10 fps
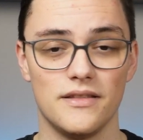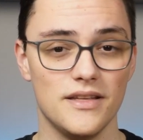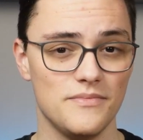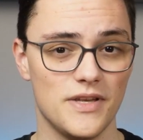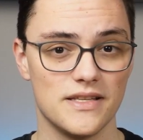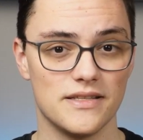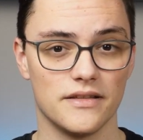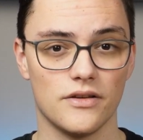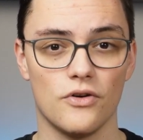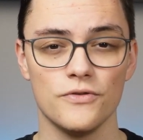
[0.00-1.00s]
This means
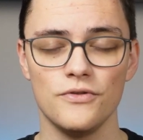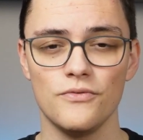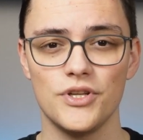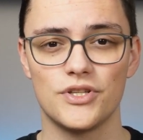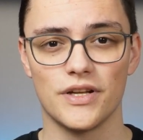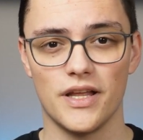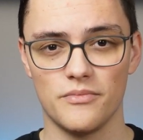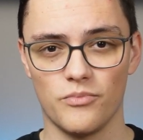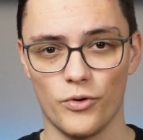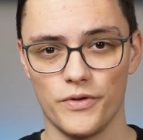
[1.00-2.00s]
that once you reach an
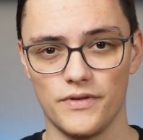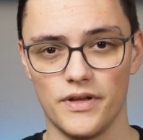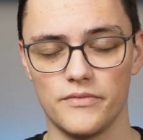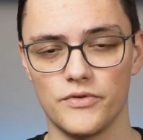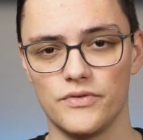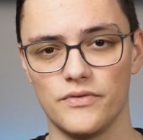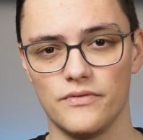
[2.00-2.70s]
endpoint and